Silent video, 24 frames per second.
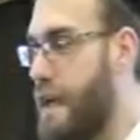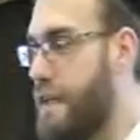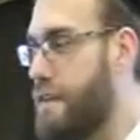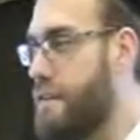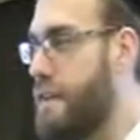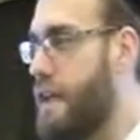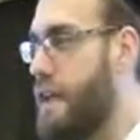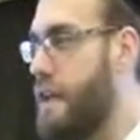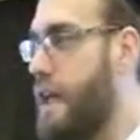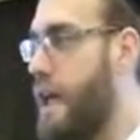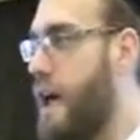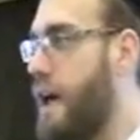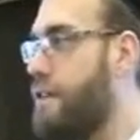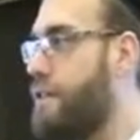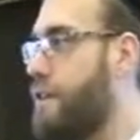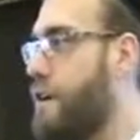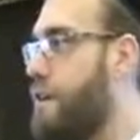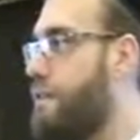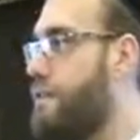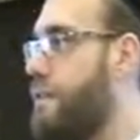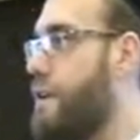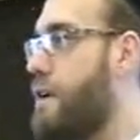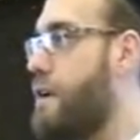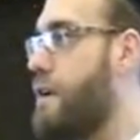sense that he has
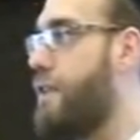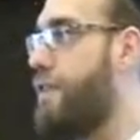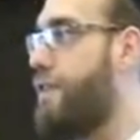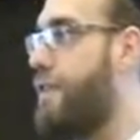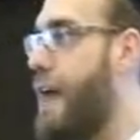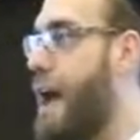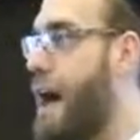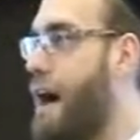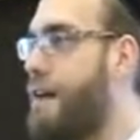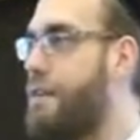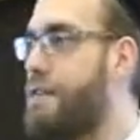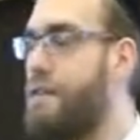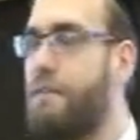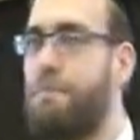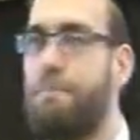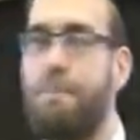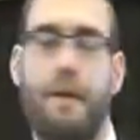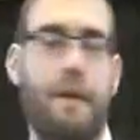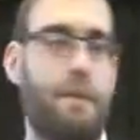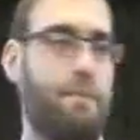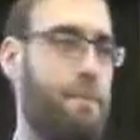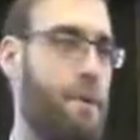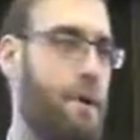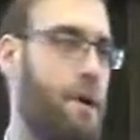over 1,000
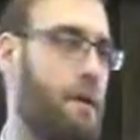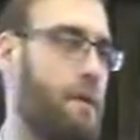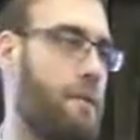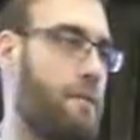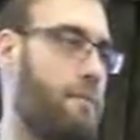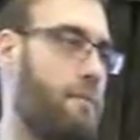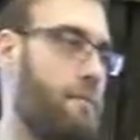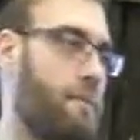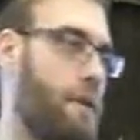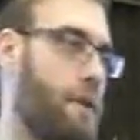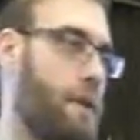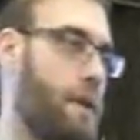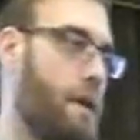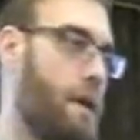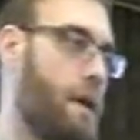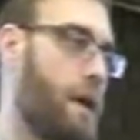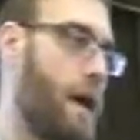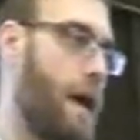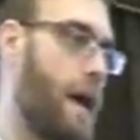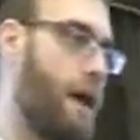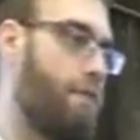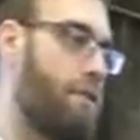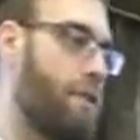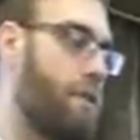people
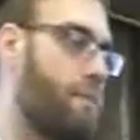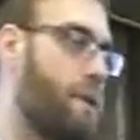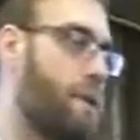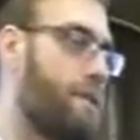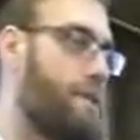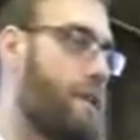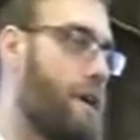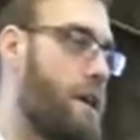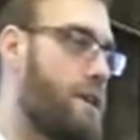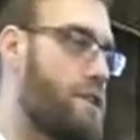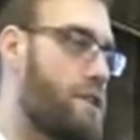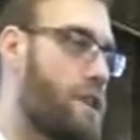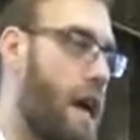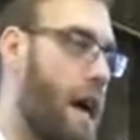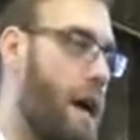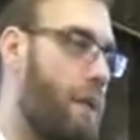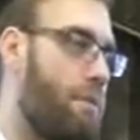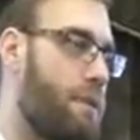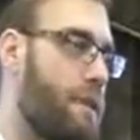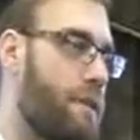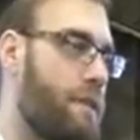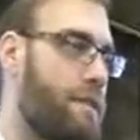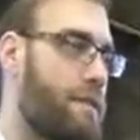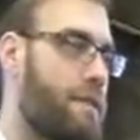every Motzei
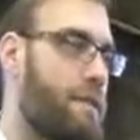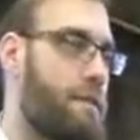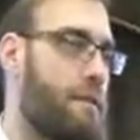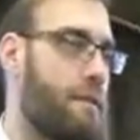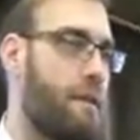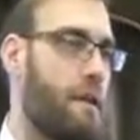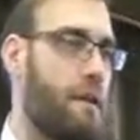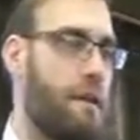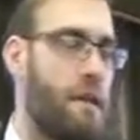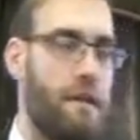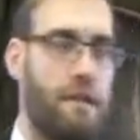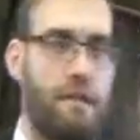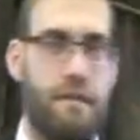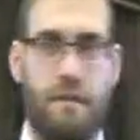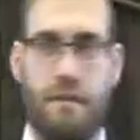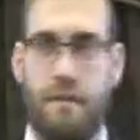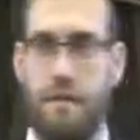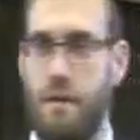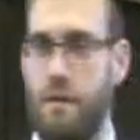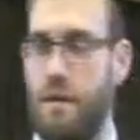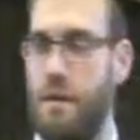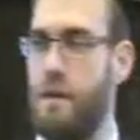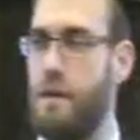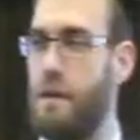Shabbos, at least
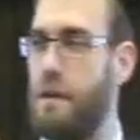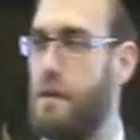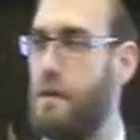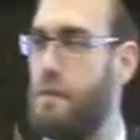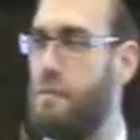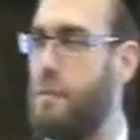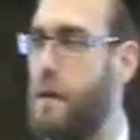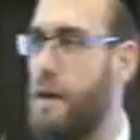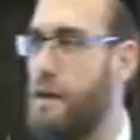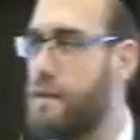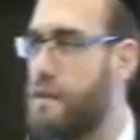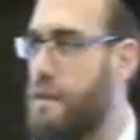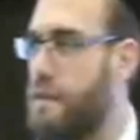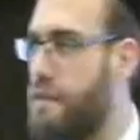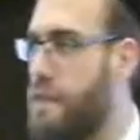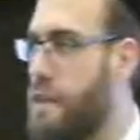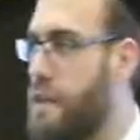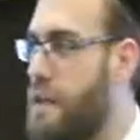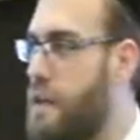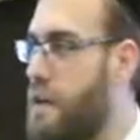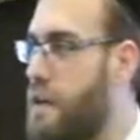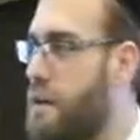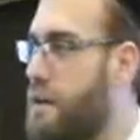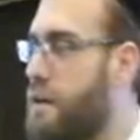during most of the
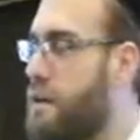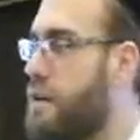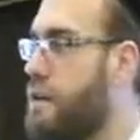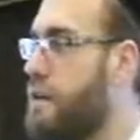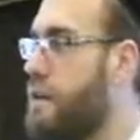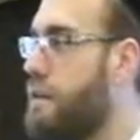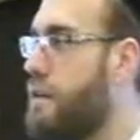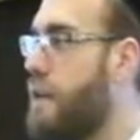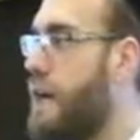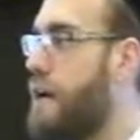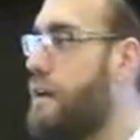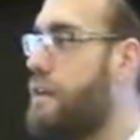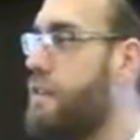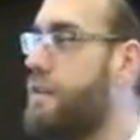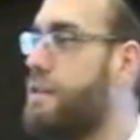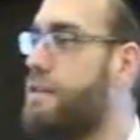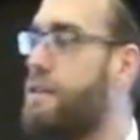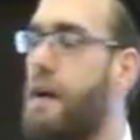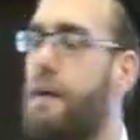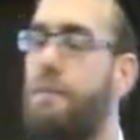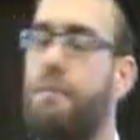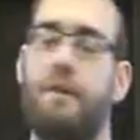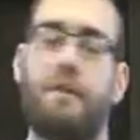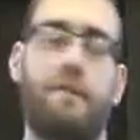year, not in the
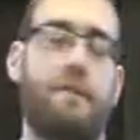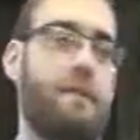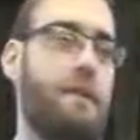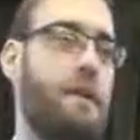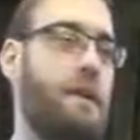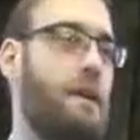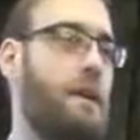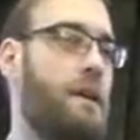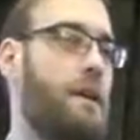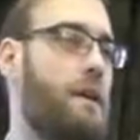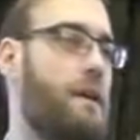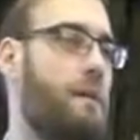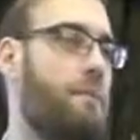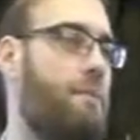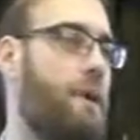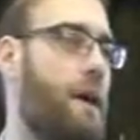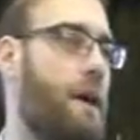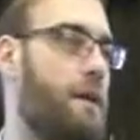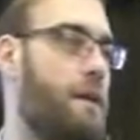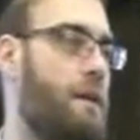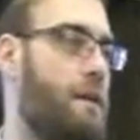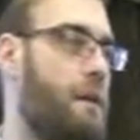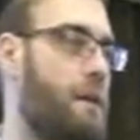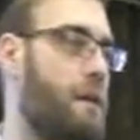summers,
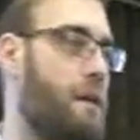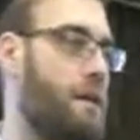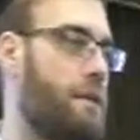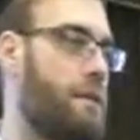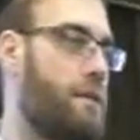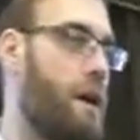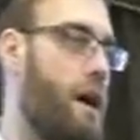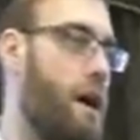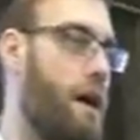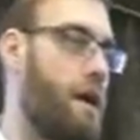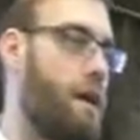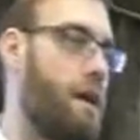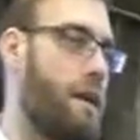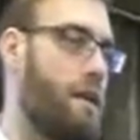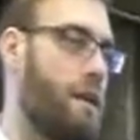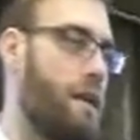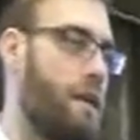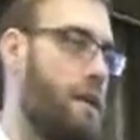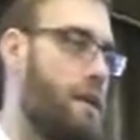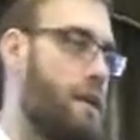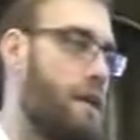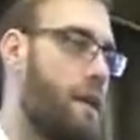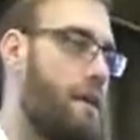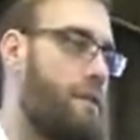but
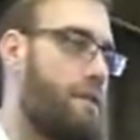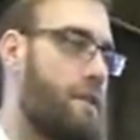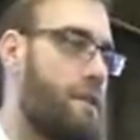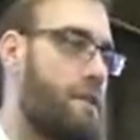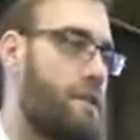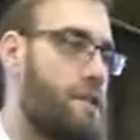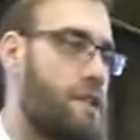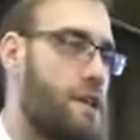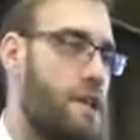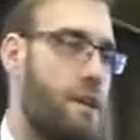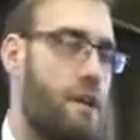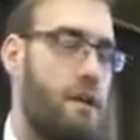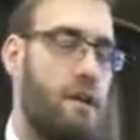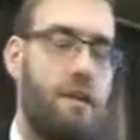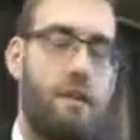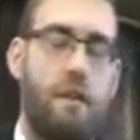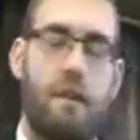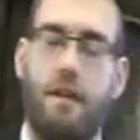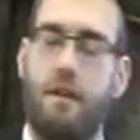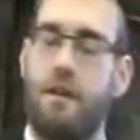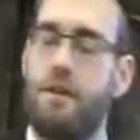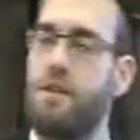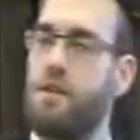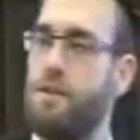he gives his shir
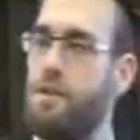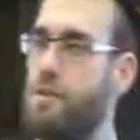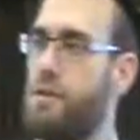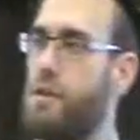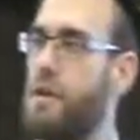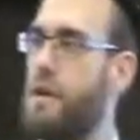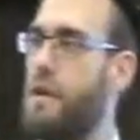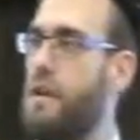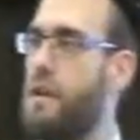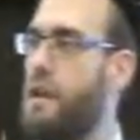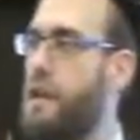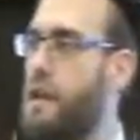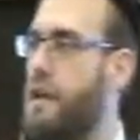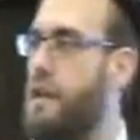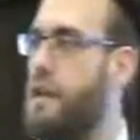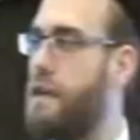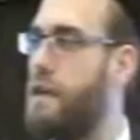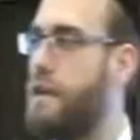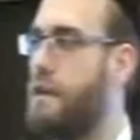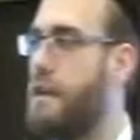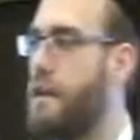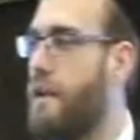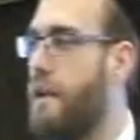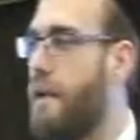in a shul
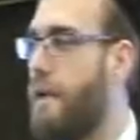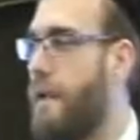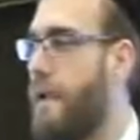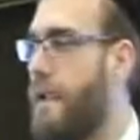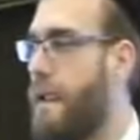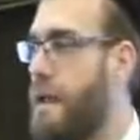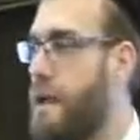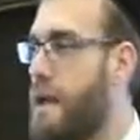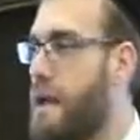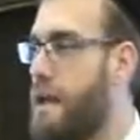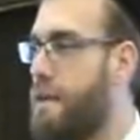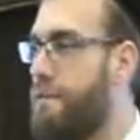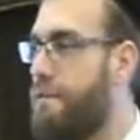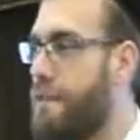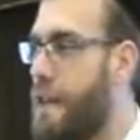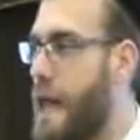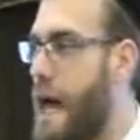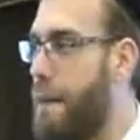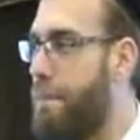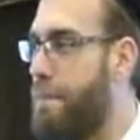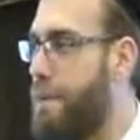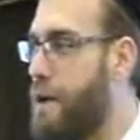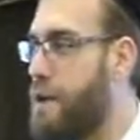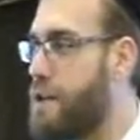in
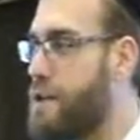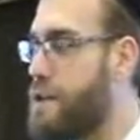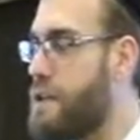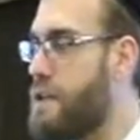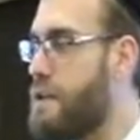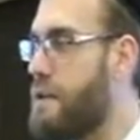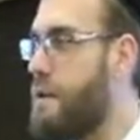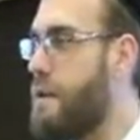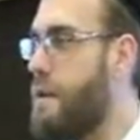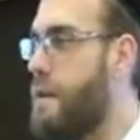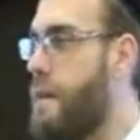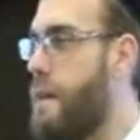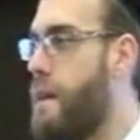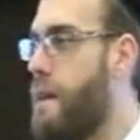Flatbush,